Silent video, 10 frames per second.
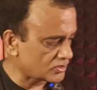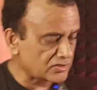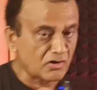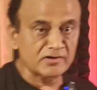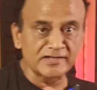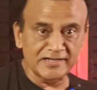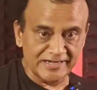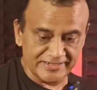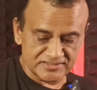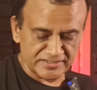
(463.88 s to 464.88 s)
got an ordinary
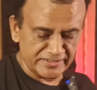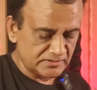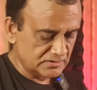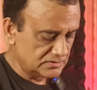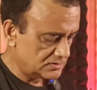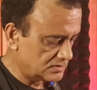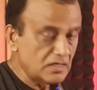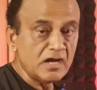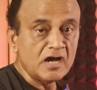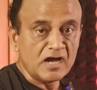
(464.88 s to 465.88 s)
light stand.
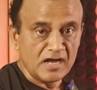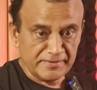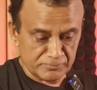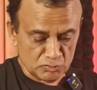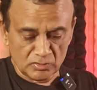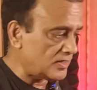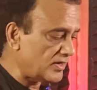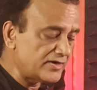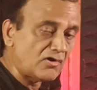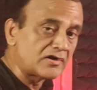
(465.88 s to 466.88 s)
I'm told
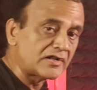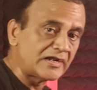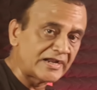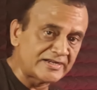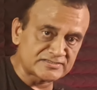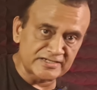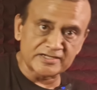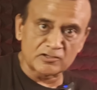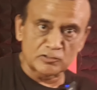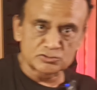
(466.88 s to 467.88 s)
that an ordinary light
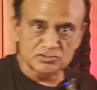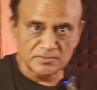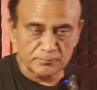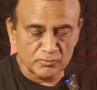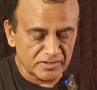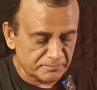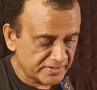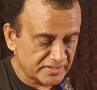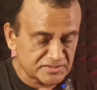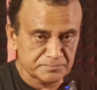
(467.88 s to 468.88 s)
stand can also support it,
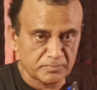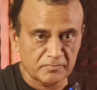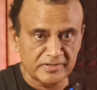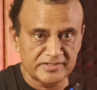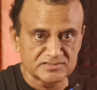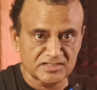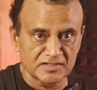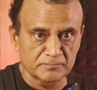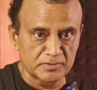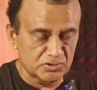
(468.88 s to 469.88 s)
but it is probably
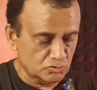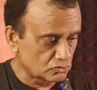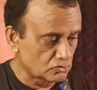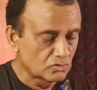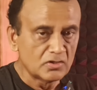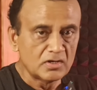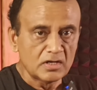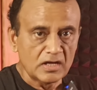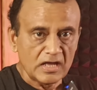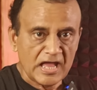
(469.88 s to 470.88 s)
desirable to
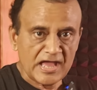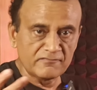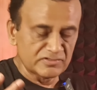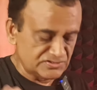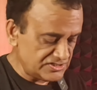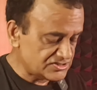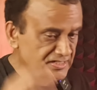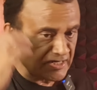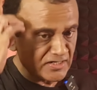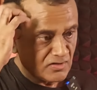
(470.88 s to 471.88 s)
have a
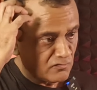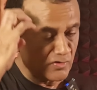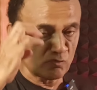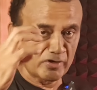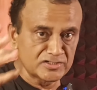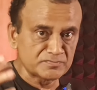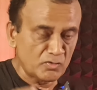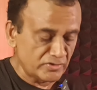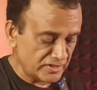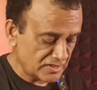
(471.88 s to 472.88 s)
C-stand when one is
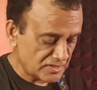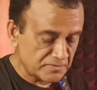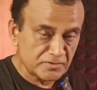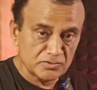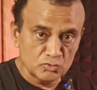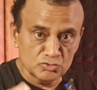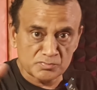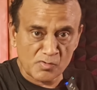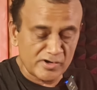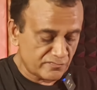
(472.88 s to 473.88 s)
mounting a huge
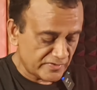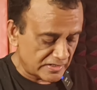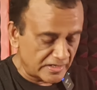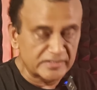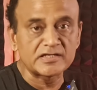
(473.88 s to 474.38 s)
modifier like